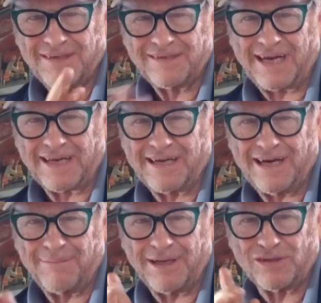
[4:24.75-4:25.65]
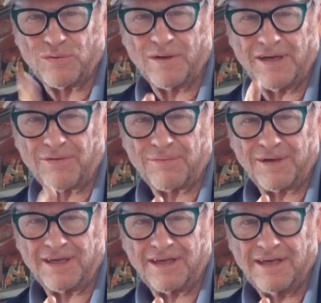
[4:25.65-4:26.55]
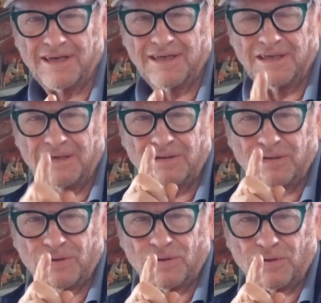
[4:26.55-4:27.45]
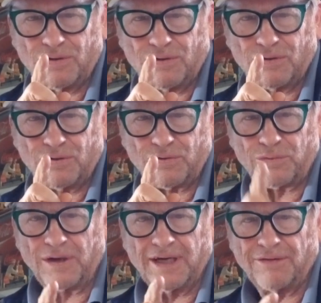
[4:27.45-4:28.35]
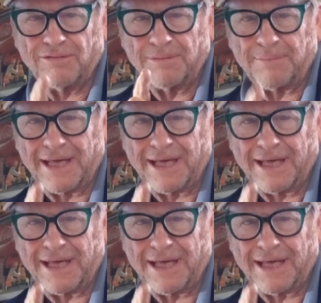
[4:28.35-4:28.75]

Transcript: Ty Cobb had 23 300